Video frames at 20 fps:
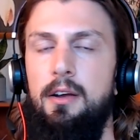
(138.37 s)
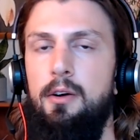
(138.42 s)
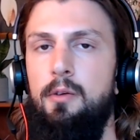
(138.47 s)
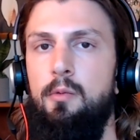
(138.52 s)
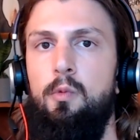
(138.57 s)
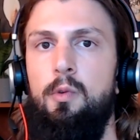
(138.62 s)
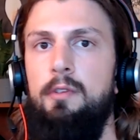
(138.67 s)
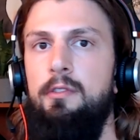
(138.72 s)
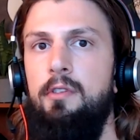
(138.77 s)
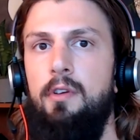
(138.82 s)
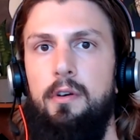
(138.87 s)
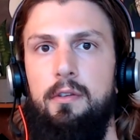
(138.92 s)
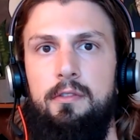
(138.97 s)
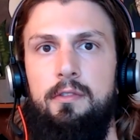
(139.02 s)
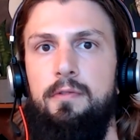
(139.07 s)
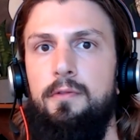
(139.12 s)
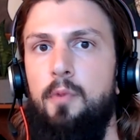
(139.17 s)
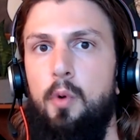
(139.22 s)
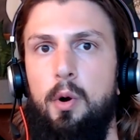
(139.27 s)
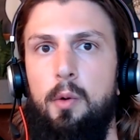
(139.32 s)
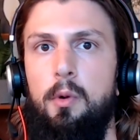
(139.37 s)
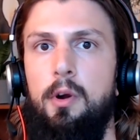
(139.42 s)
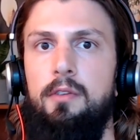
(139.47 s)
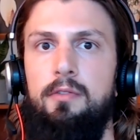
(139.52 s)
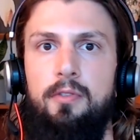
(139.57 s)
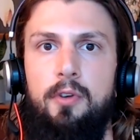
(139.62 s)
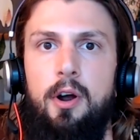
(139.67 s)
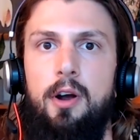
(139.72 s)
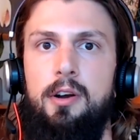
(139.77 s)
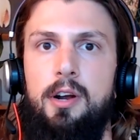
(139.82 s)
results forward
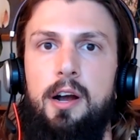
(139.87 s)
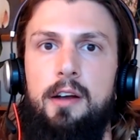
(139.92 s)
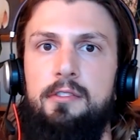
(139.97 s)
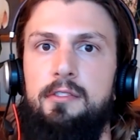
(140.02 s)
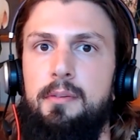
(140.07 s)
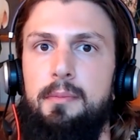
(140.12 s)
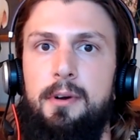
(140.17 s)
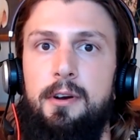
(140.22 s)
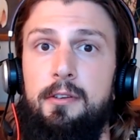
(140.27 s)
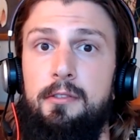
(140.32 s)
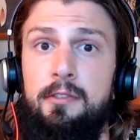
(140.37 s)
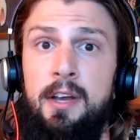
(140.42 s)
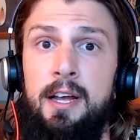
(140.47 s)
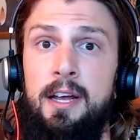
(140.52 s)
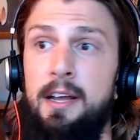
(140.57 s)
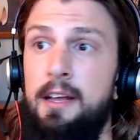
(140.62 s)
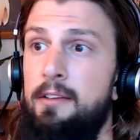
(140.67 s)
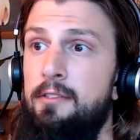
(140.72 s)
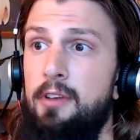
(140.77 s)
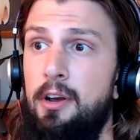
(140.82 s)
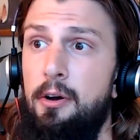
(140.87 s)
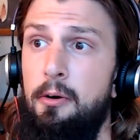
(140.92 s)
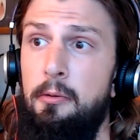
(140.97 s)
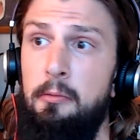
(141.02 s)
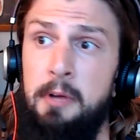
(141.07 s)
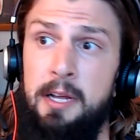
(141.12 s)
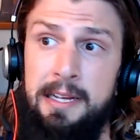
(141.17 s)
for our customers. So